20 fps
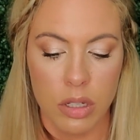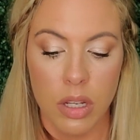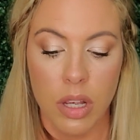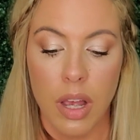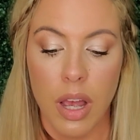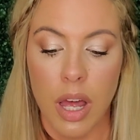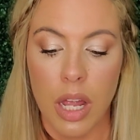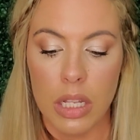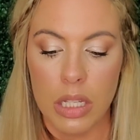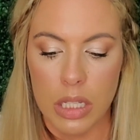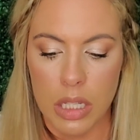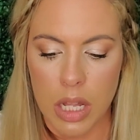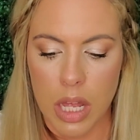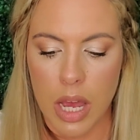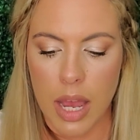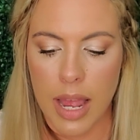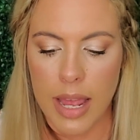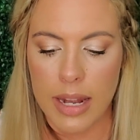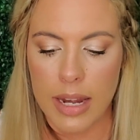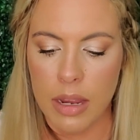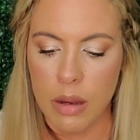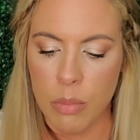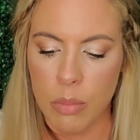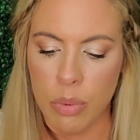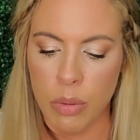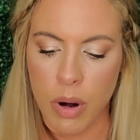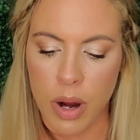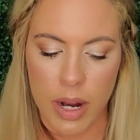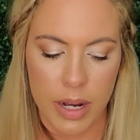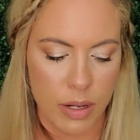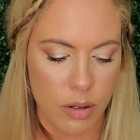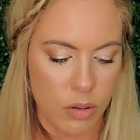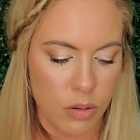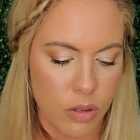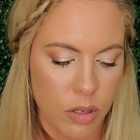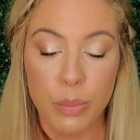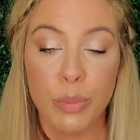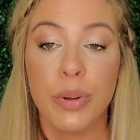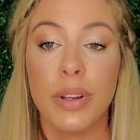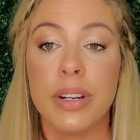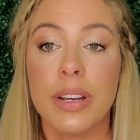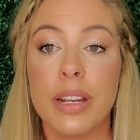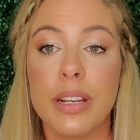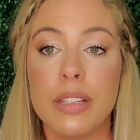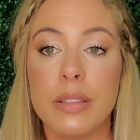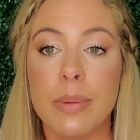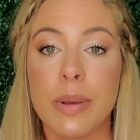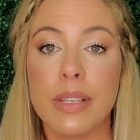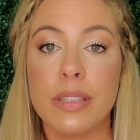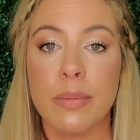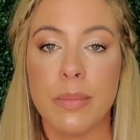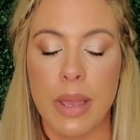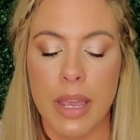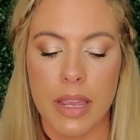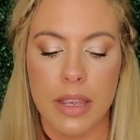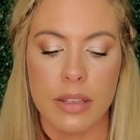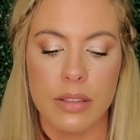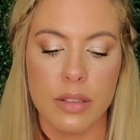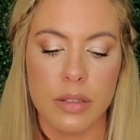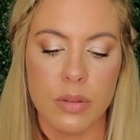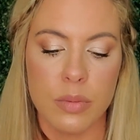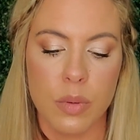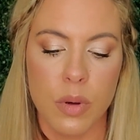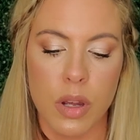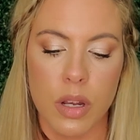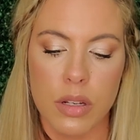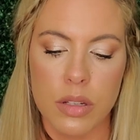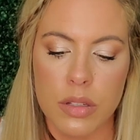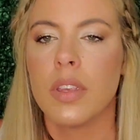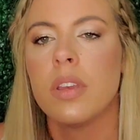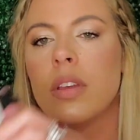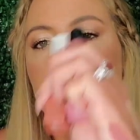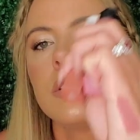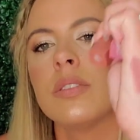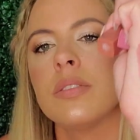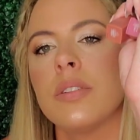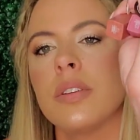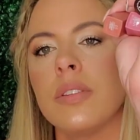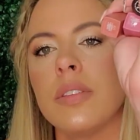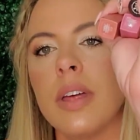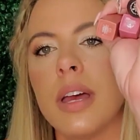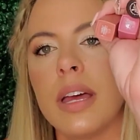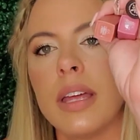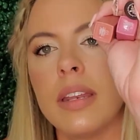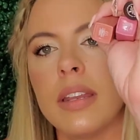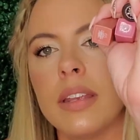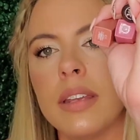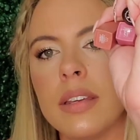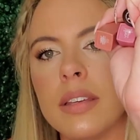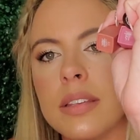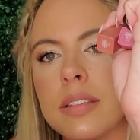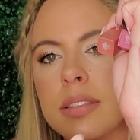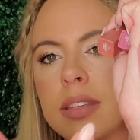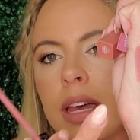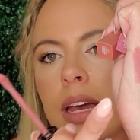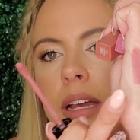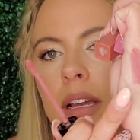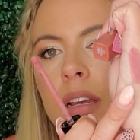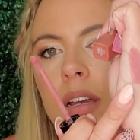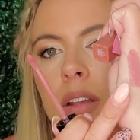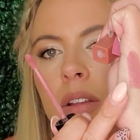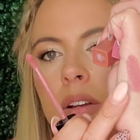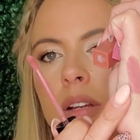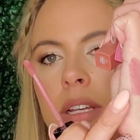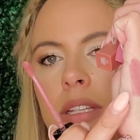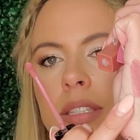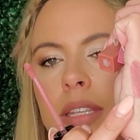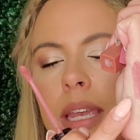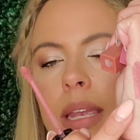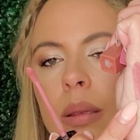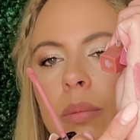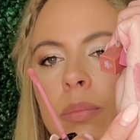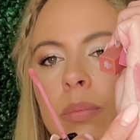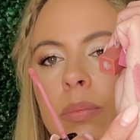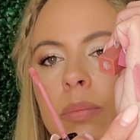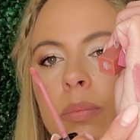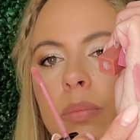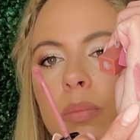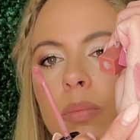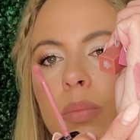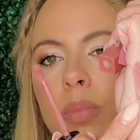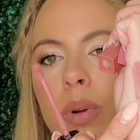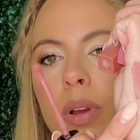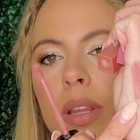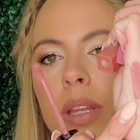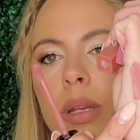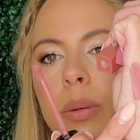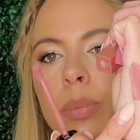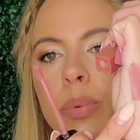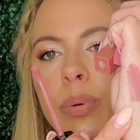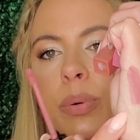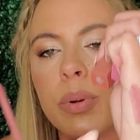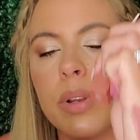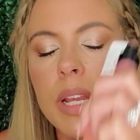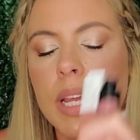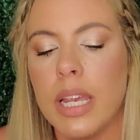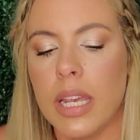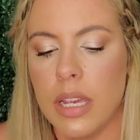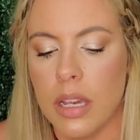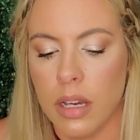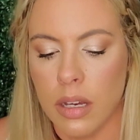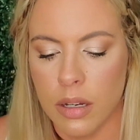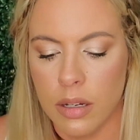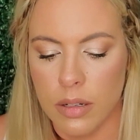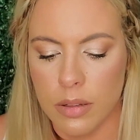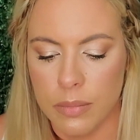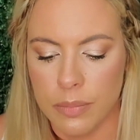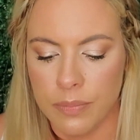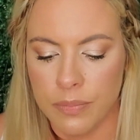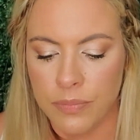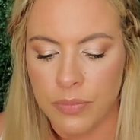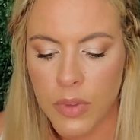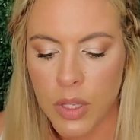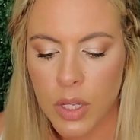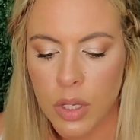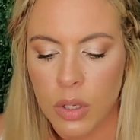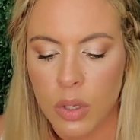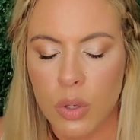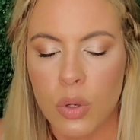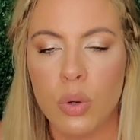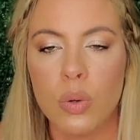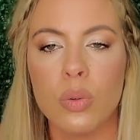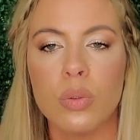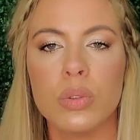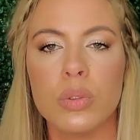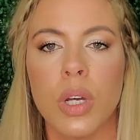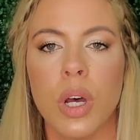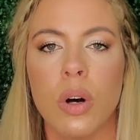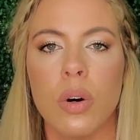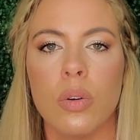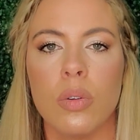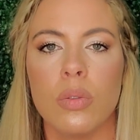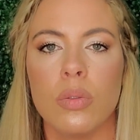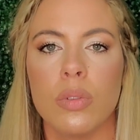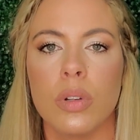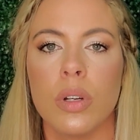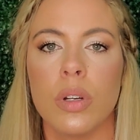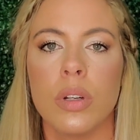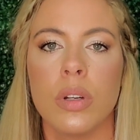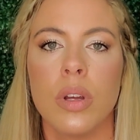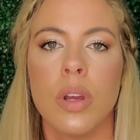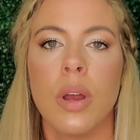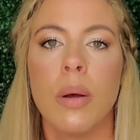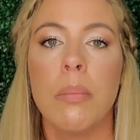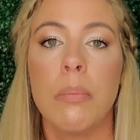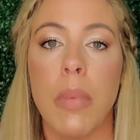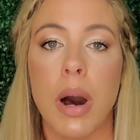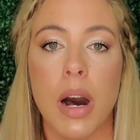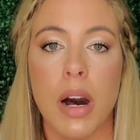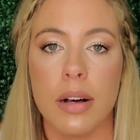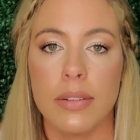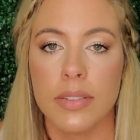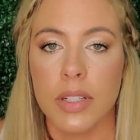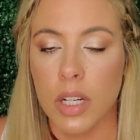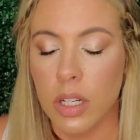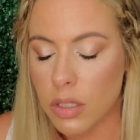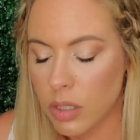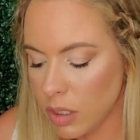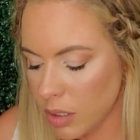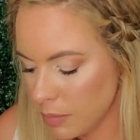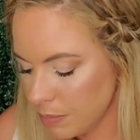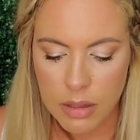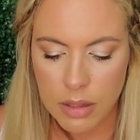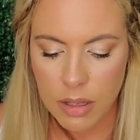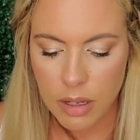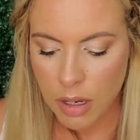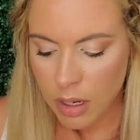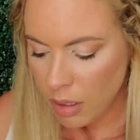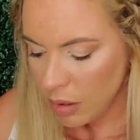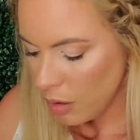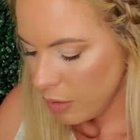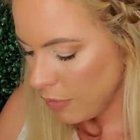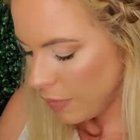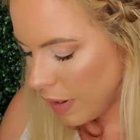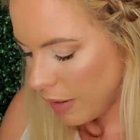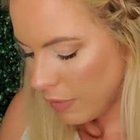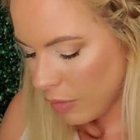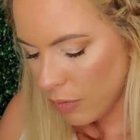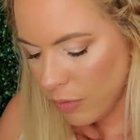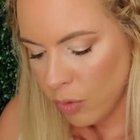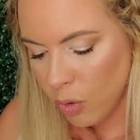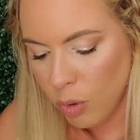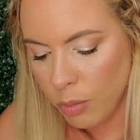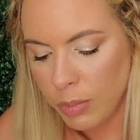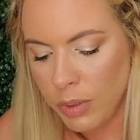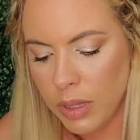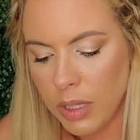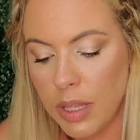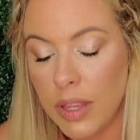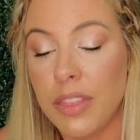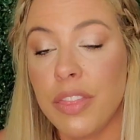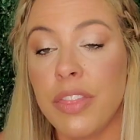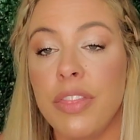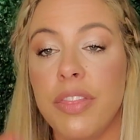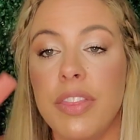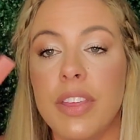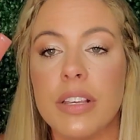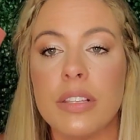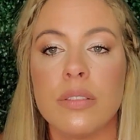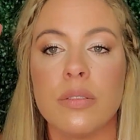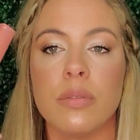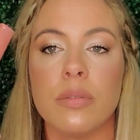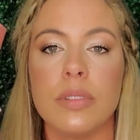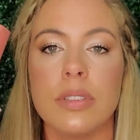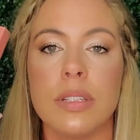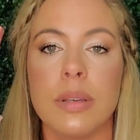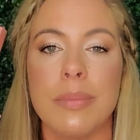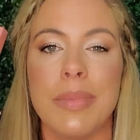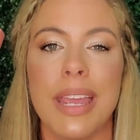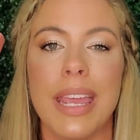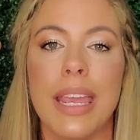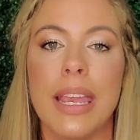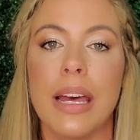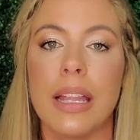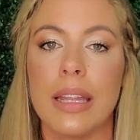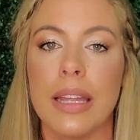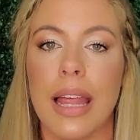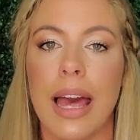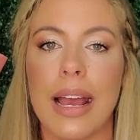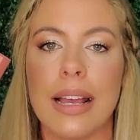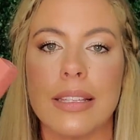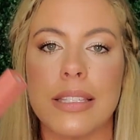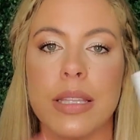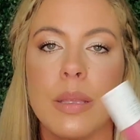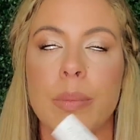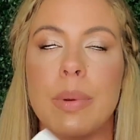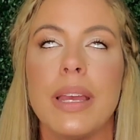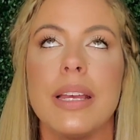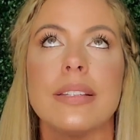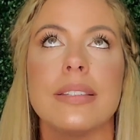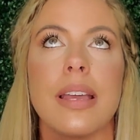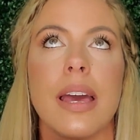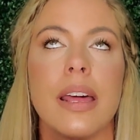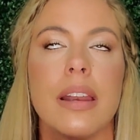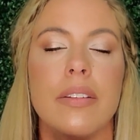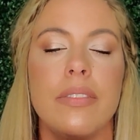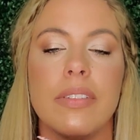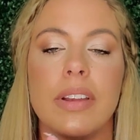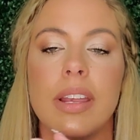a lot in bridal. I'm running out of space on my hands to swatch. So that is that color. It's a really pretty cool tone mauve color. Other favorite formula, this one to me lasts the best out of